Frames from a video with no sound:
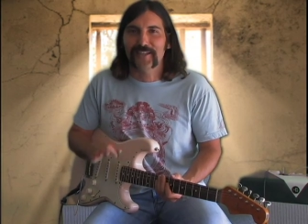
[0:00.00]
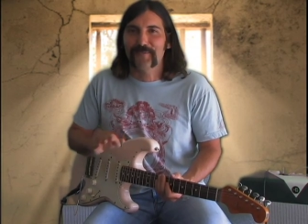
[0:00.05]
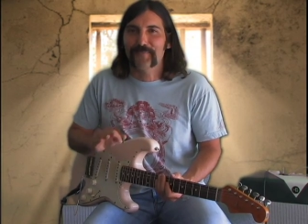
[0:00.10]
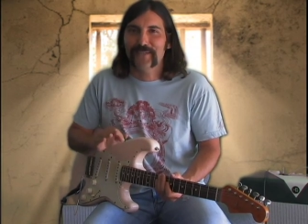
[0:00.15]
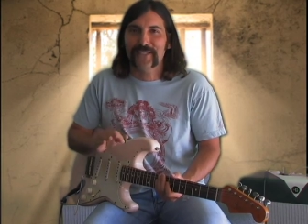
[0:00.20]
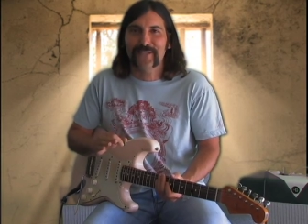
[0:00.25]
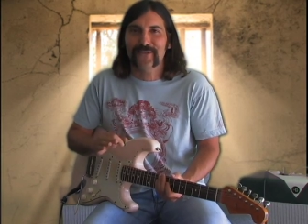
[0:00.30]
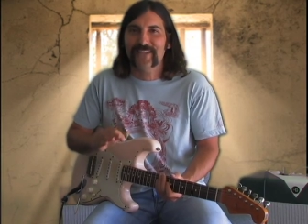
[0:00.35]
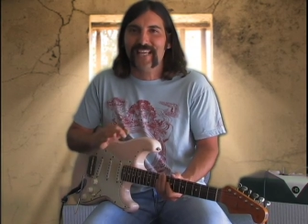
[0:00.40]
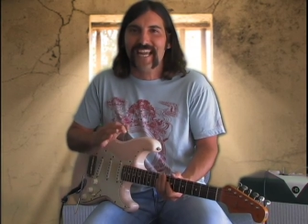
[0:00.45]
You
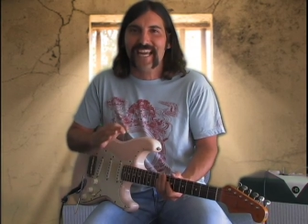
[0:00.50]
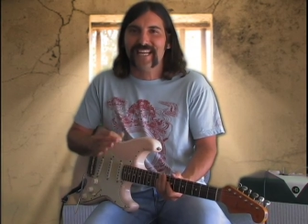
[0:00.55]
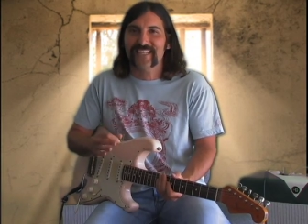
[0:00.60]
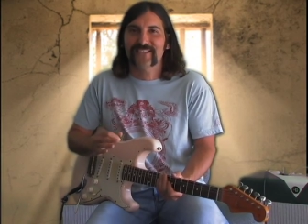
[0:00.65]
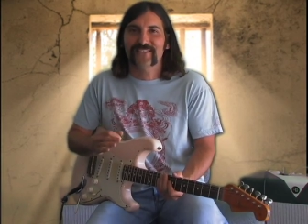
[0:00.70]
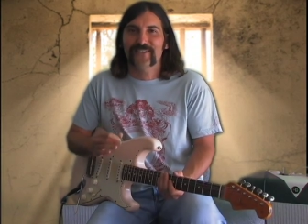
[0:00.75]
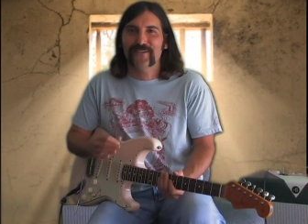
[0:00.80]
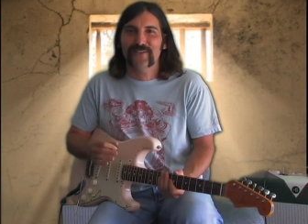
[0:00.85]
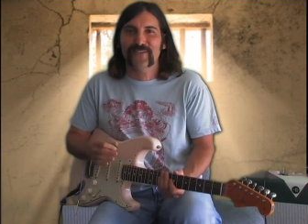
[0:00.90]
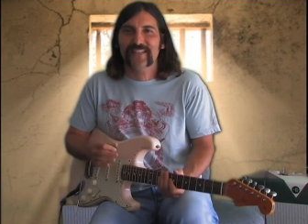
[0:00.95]

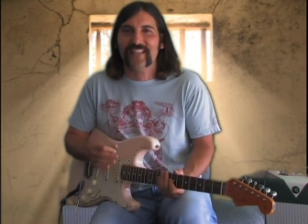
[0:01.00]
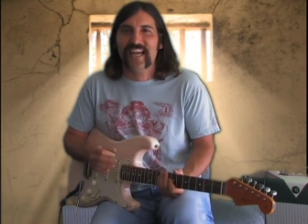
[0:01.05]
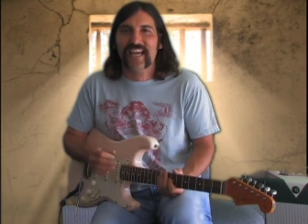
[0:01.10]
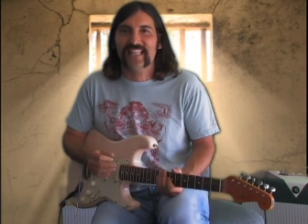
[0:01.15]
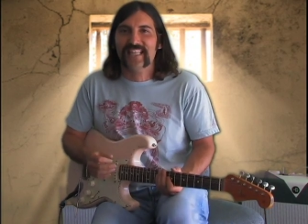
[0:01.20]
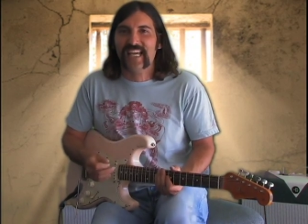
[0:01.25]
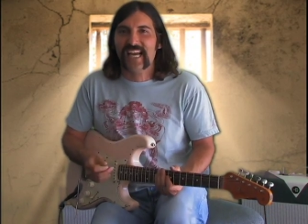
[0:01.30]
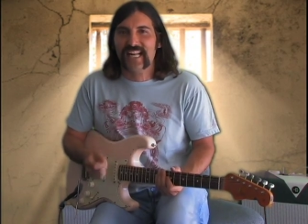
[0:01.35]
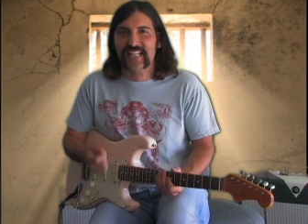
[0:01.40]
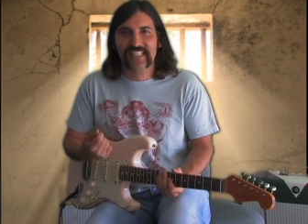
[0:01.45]
can't do it
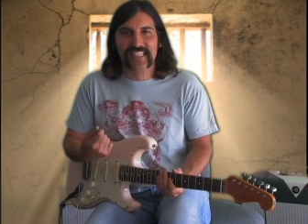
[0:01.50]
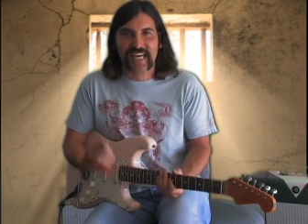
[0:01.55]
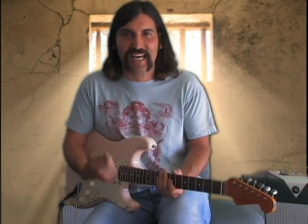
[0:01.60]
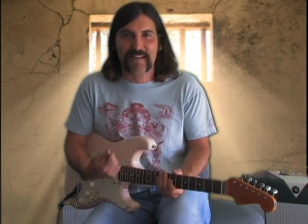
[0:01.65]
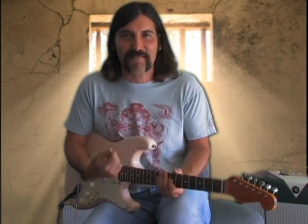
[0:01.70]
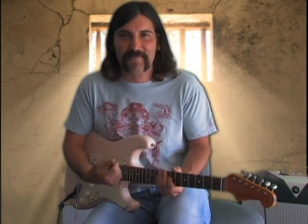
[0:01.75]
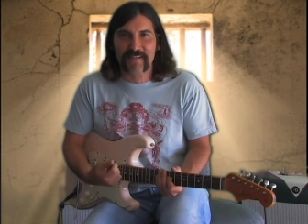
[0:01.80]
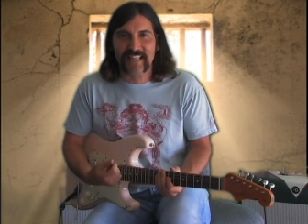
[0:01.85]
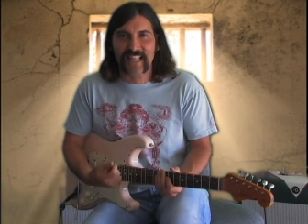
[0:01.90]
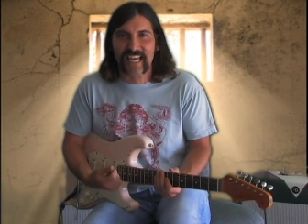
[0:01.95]
like that. It's got
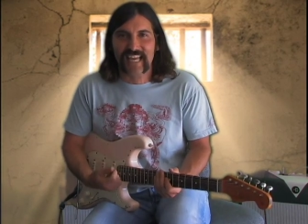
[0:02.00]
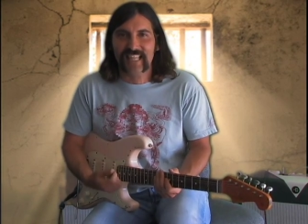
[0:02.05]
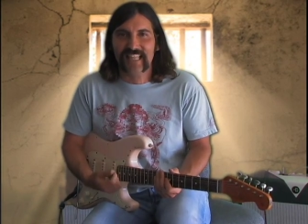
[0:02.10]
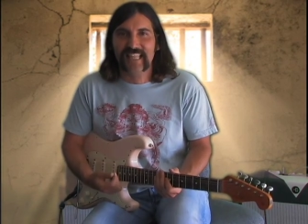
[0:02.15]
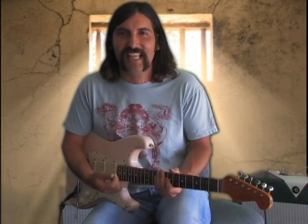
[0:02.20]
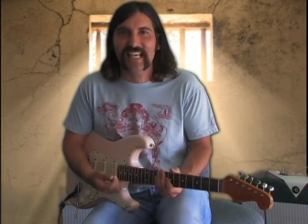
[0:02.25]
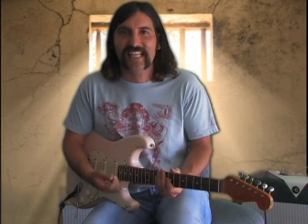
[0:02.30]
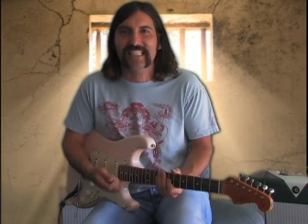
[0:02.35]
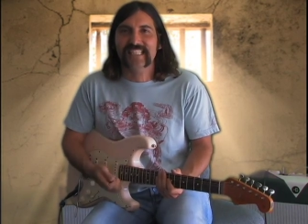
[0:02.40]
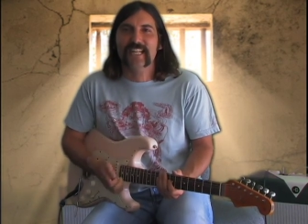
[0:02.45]
to be like
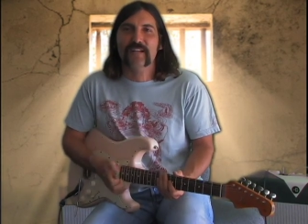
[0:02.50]
this.